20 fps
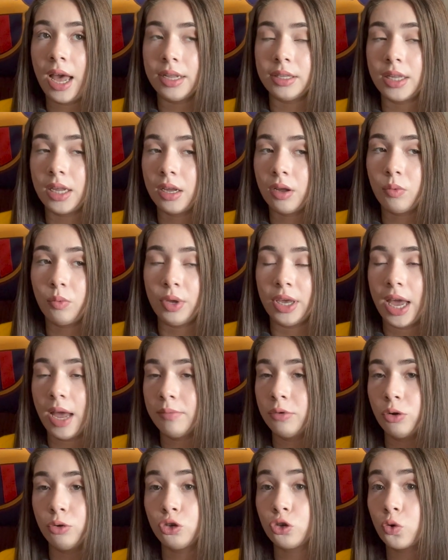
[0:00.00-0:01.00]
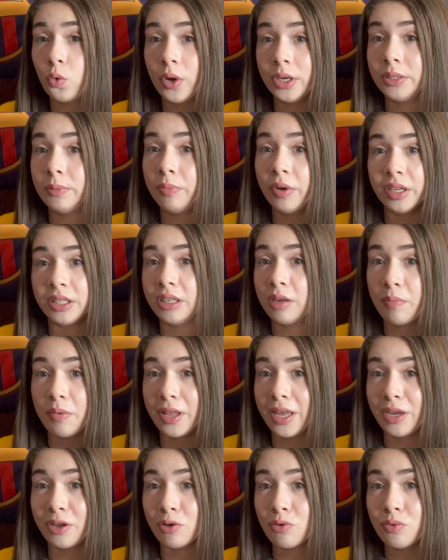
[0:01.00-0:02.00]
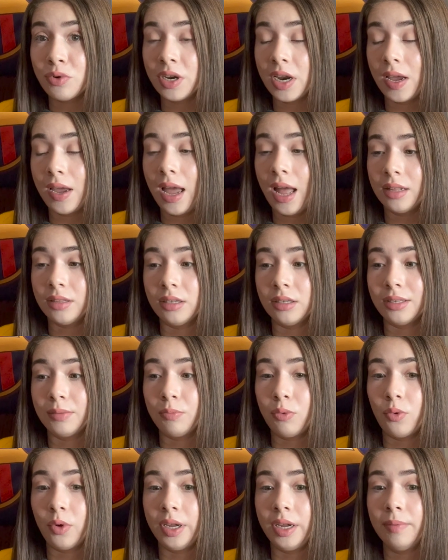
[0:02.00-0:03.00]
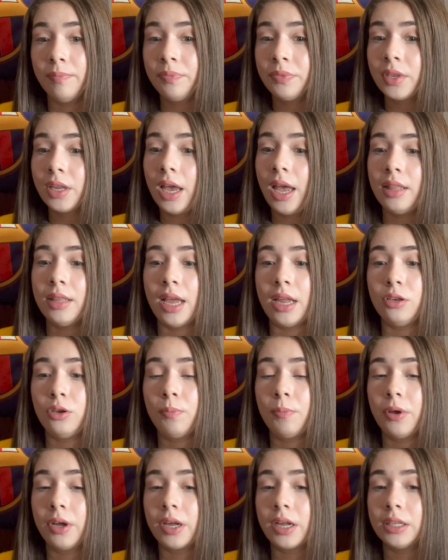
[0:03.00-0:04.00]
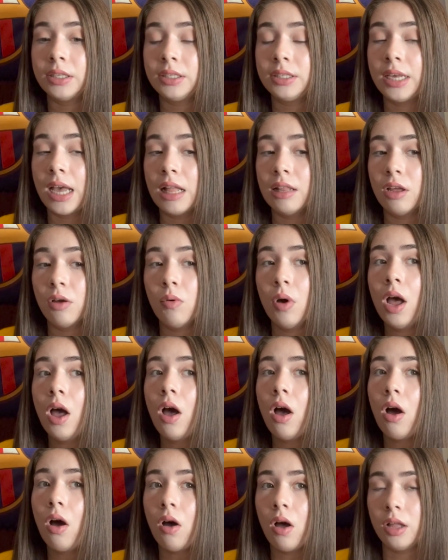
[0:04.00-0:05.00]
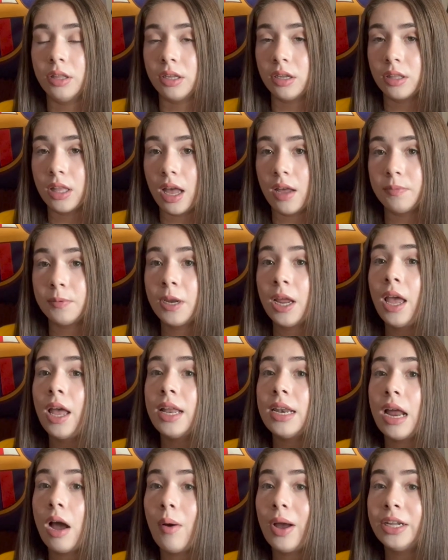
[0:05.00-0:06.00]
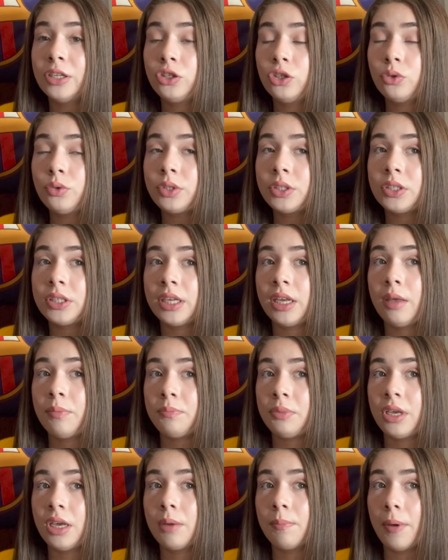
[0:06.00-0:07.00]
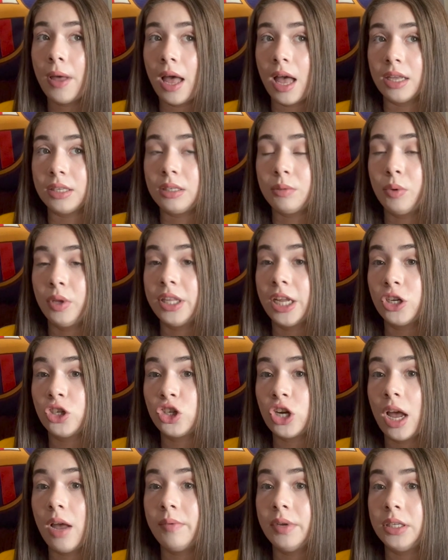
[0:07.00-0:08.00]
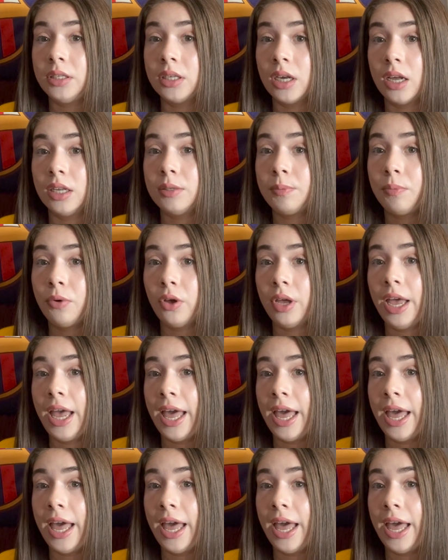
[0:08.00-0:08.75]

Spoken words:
I think we have no choice but to play Koundé at this point. And then you put Cancelo on the left. Now, I do see it being possible that Xavi does put